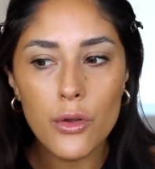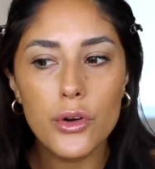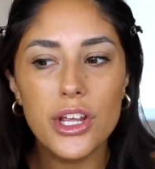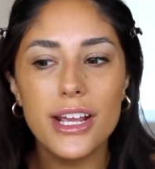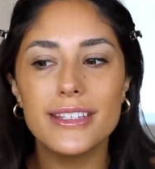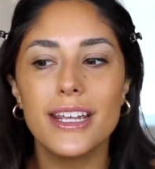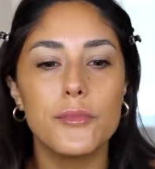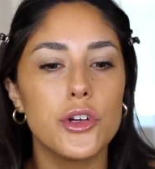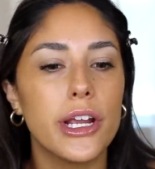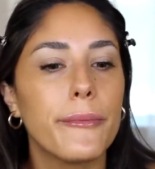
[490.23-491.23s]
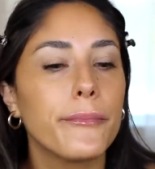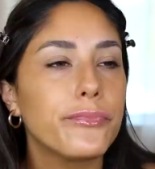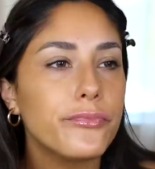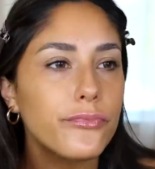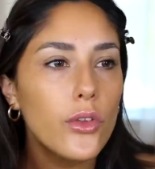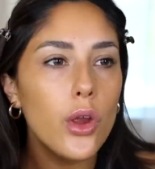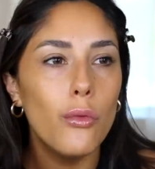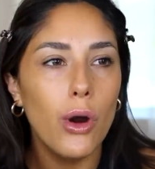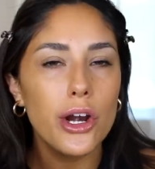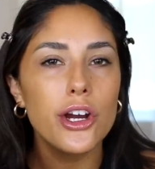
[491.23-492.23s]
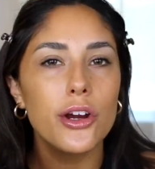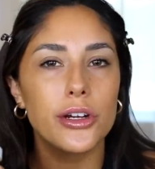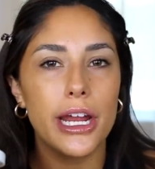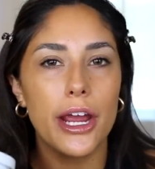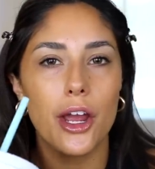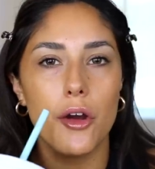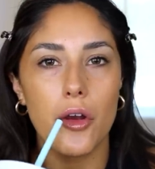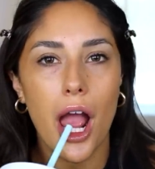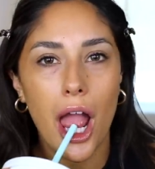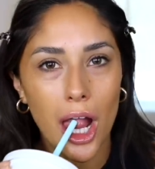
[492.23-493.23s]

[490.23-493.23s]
What do you guys think I'm drinking? Water or Diet Coke?